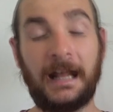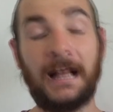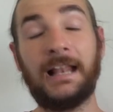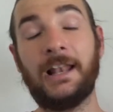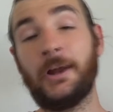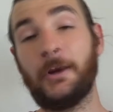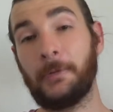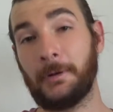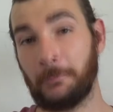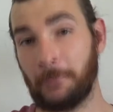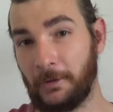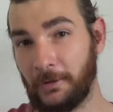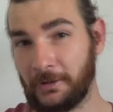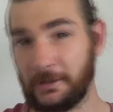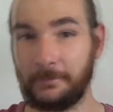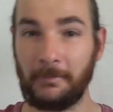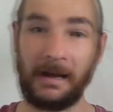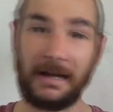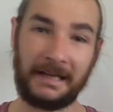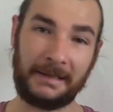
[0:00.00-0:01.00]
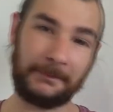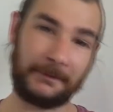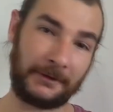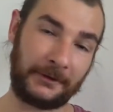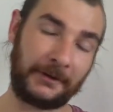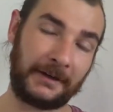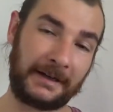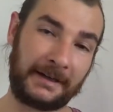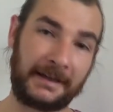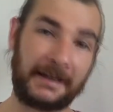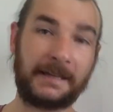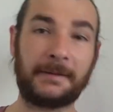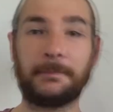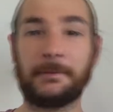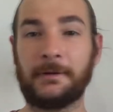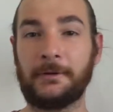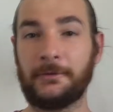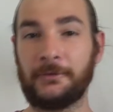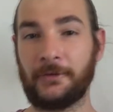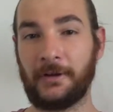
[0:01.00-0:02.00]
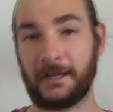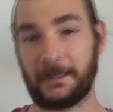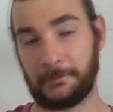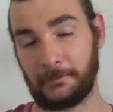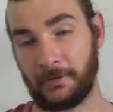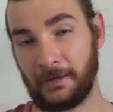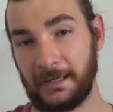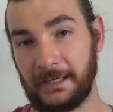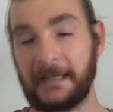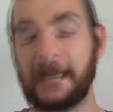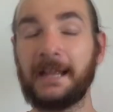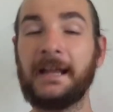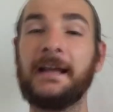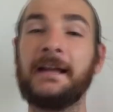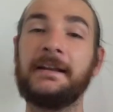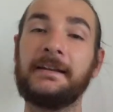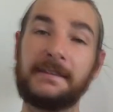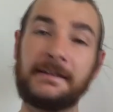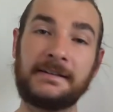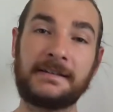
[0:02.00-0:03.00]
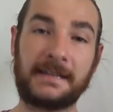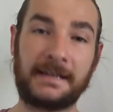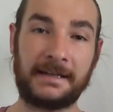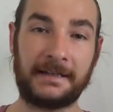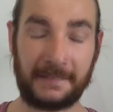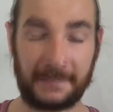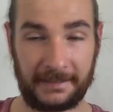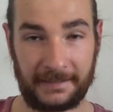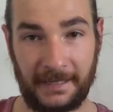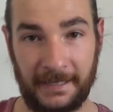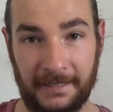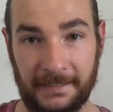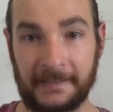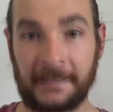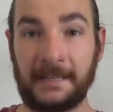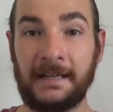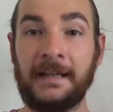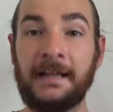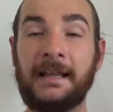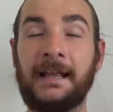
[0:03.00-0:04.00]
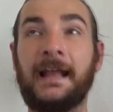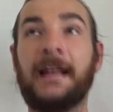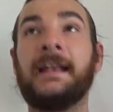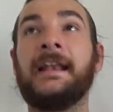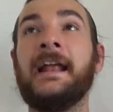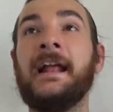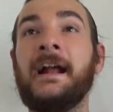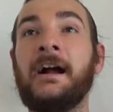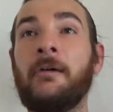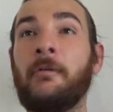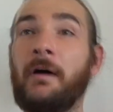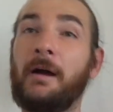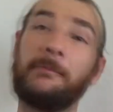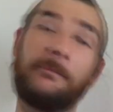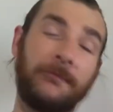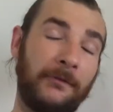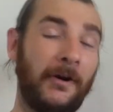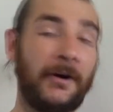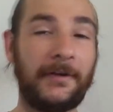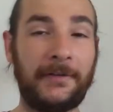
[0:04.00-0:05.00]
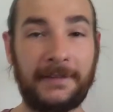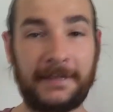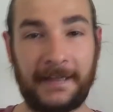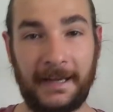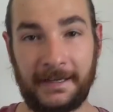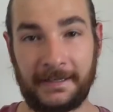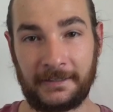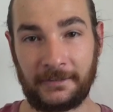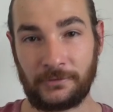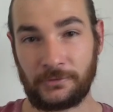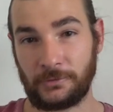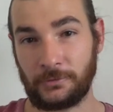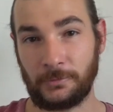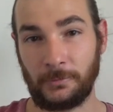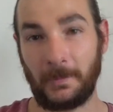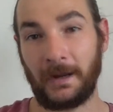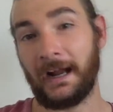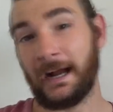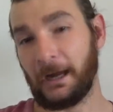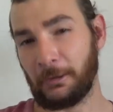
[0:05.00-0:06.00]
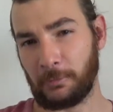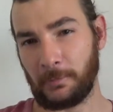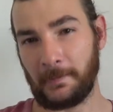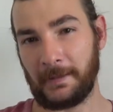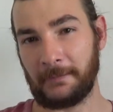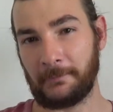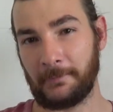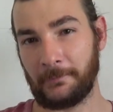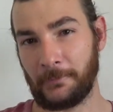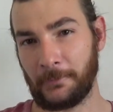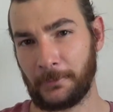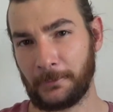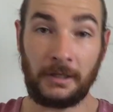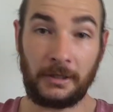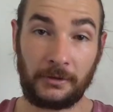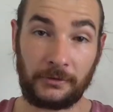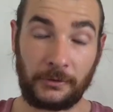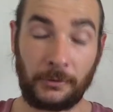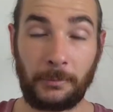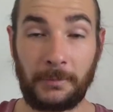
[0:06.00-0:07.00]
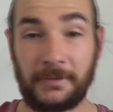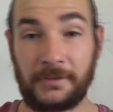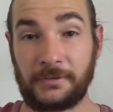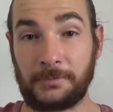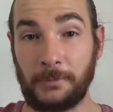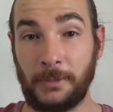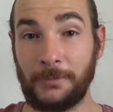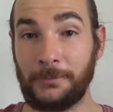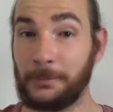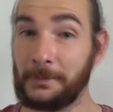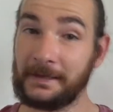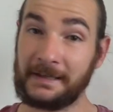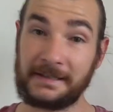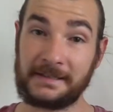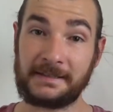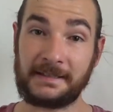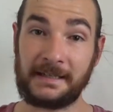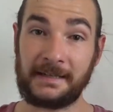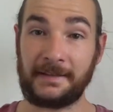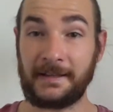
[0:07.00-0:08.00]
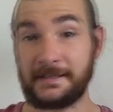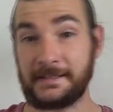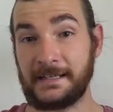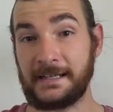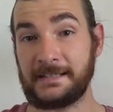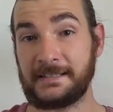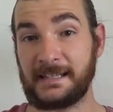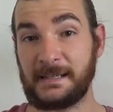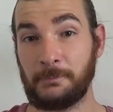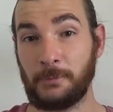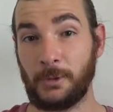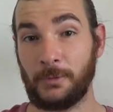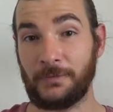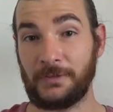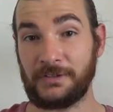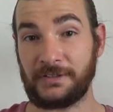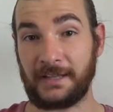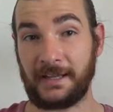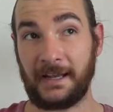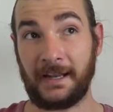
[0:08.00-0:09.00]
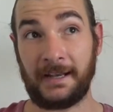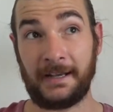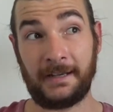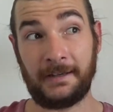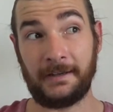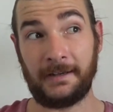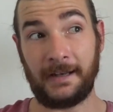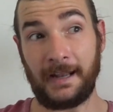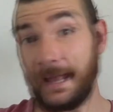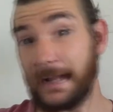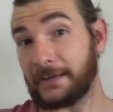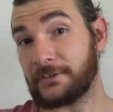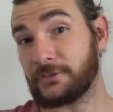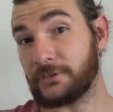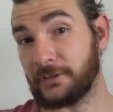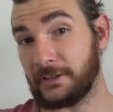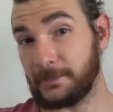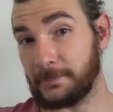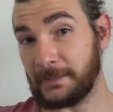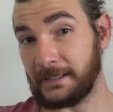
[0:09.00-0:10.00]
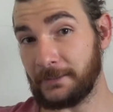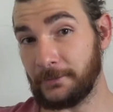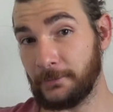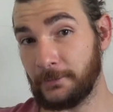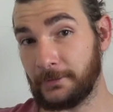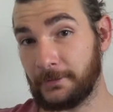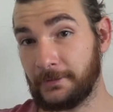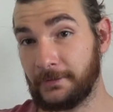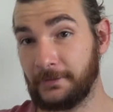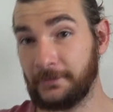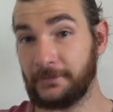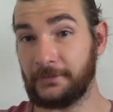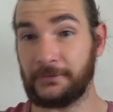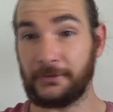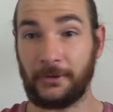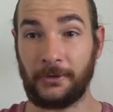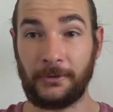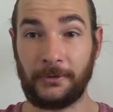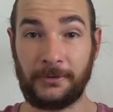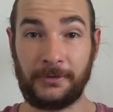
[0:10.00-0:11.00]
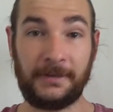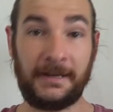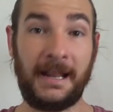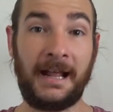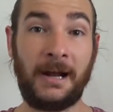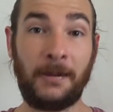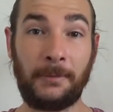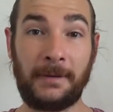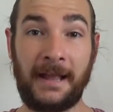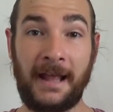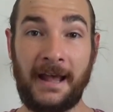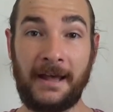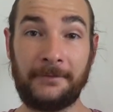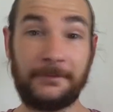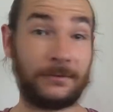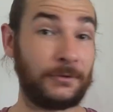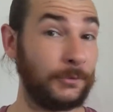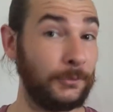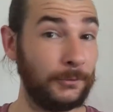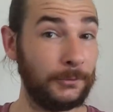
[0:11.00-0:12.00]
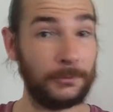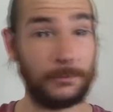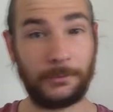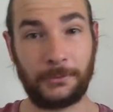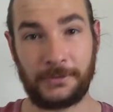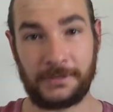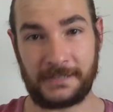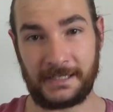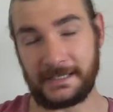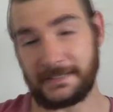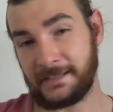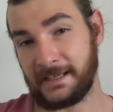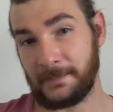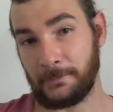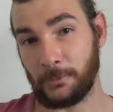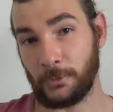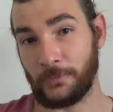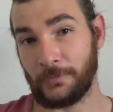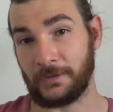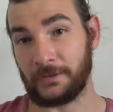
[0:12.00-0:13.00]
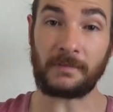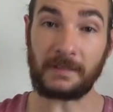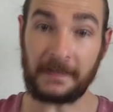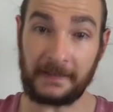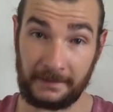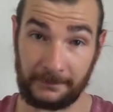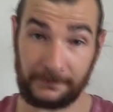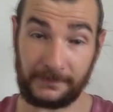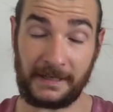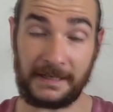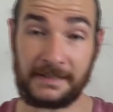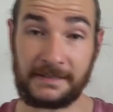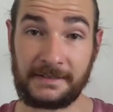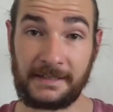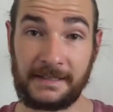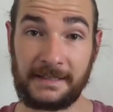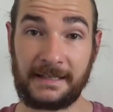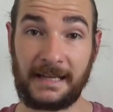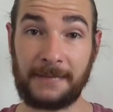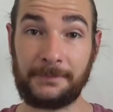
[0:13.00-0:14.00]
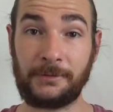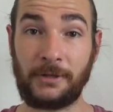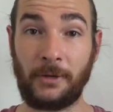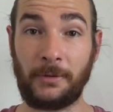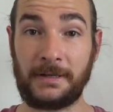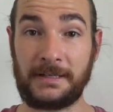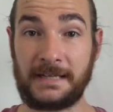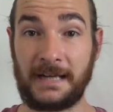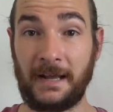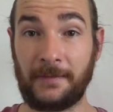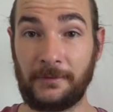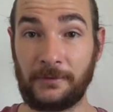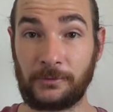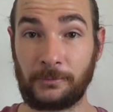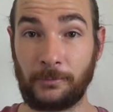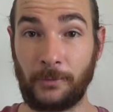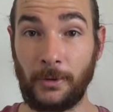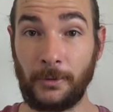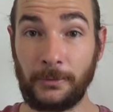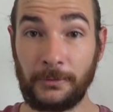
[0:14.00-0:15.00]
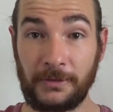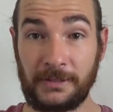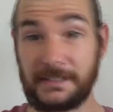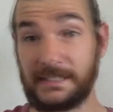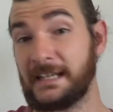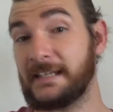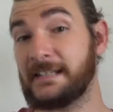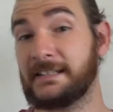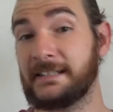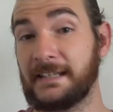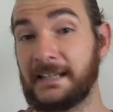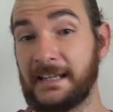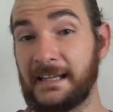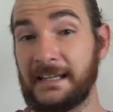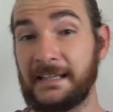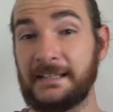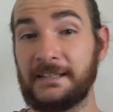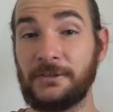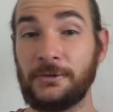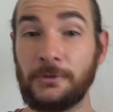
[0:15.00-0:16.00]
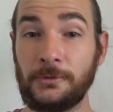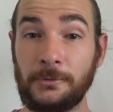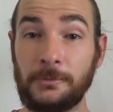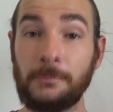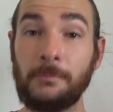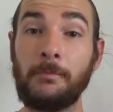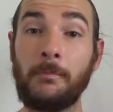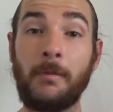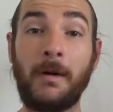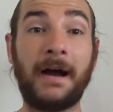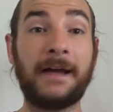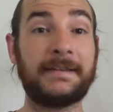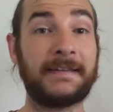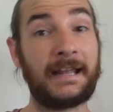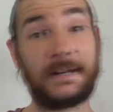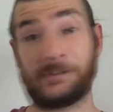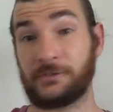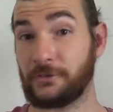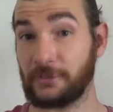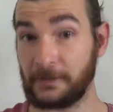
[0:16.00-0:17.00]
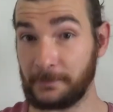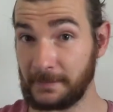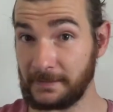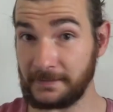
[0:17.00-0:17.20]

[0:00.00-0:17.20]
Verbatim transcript: Hello and welcome. I am the Greek Geek because I am Greek and indeed a geek. And now I'm finally getting to my Aquaman review. So, with this movie, we can see that DC movies can actually be good. So now we have two good DC movies. If DC keeps going down this road, the DCEU might actually be